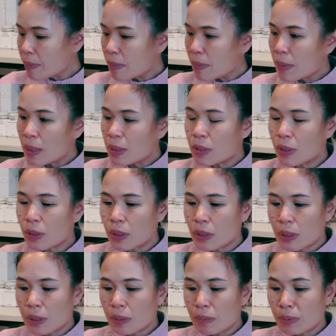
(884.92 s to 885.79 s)
so you
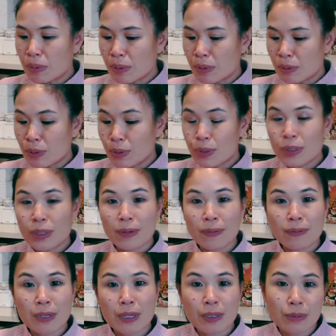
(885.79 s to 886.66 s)
could brew loose leaf
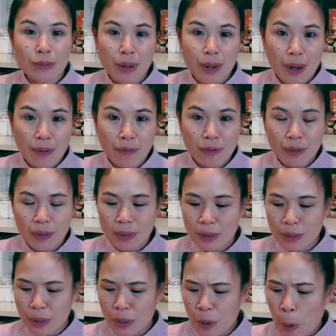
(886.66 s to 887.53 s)
teas wherever you
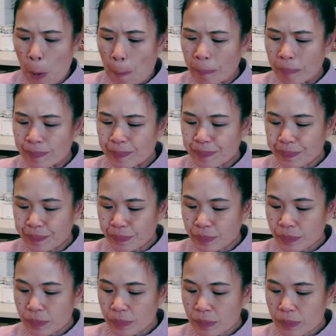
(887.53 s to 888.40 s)
go.
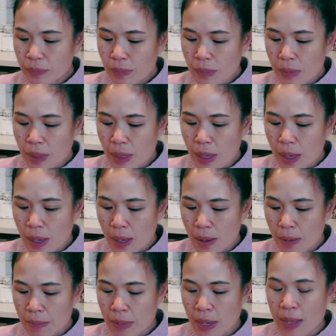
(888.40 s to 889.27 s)

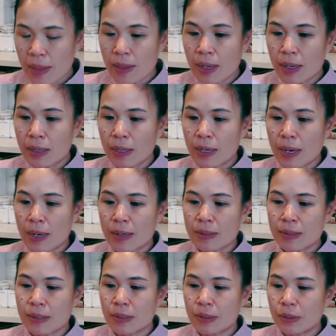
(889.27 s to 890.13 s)
And then
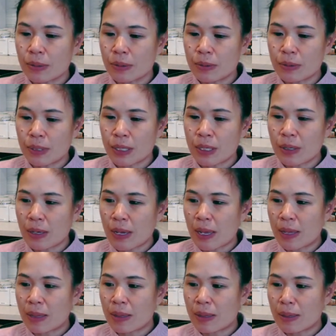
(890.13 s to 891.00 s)

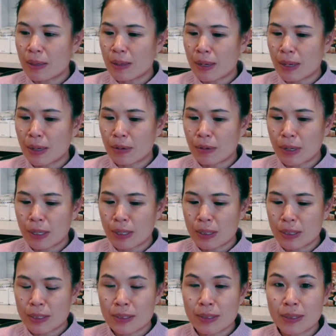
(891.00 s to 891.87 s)
and I created
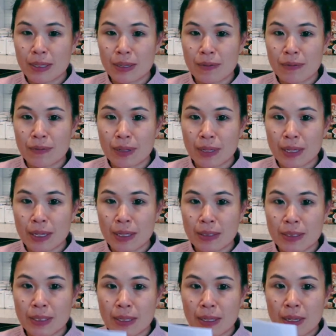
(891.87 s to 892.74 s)
this
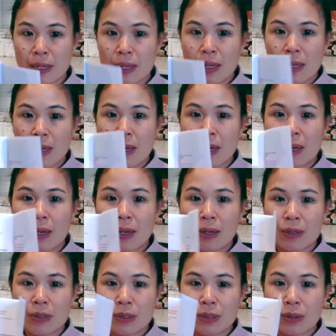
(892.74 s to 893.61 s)
leaflet
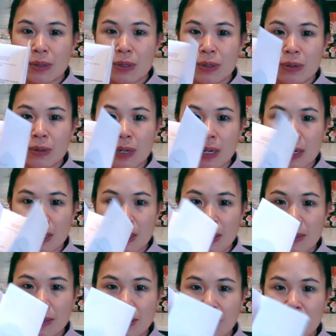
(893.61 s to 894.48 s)
So you'll get a
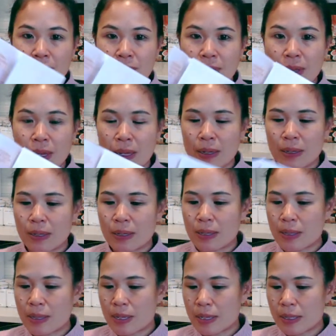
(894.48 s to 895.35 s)
leaflet
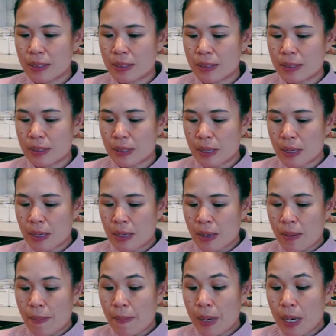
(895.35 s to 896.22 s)
in this
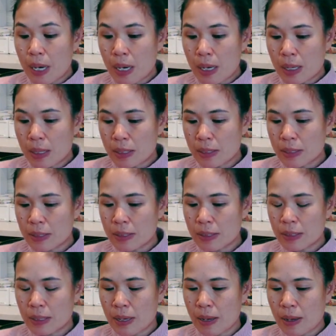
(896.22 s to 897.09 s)

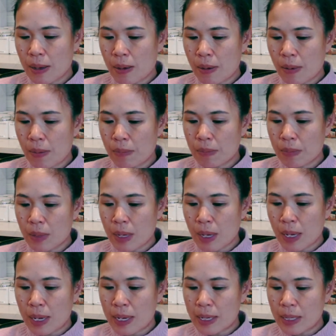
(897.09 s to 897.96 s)
box,
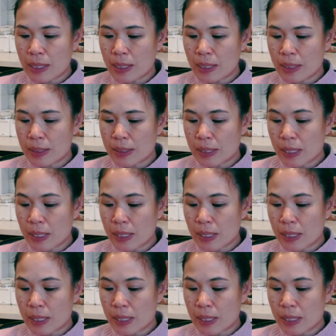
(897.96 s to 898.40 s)
and